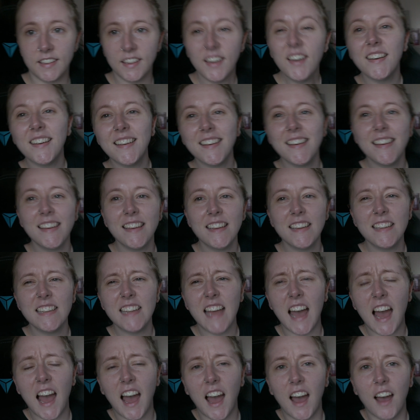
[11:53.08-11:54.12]

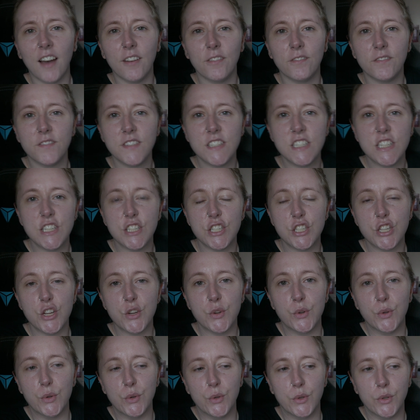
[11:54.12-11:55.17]
Good
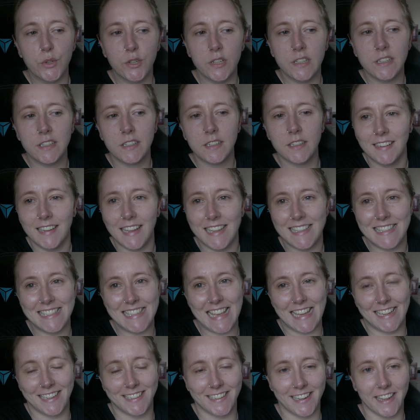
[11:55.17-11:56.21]
afternoon. It's
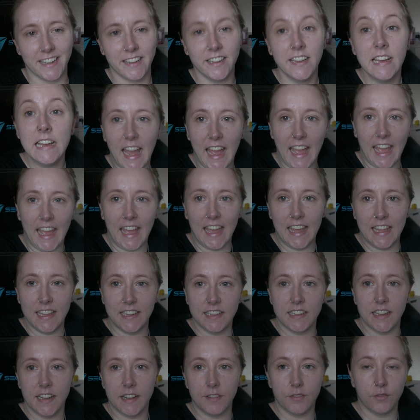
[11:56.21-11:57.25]
Saturday
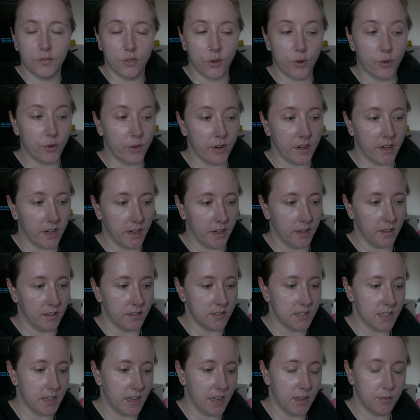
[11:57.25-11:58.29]
and I haven't recorded
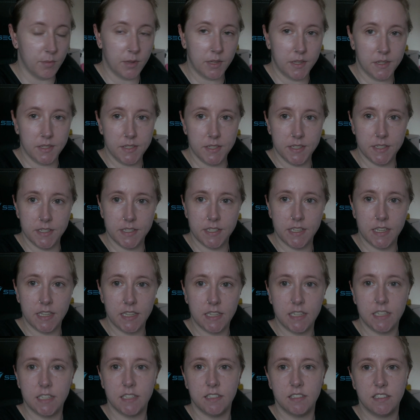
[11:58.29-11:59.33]
anything today because
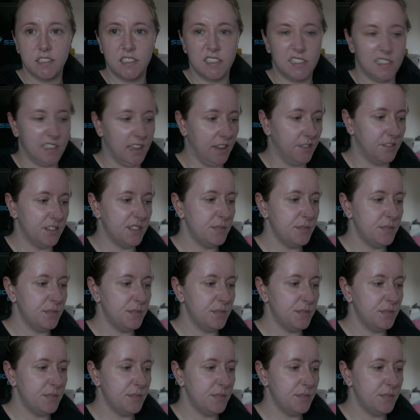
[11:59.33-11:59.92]
I've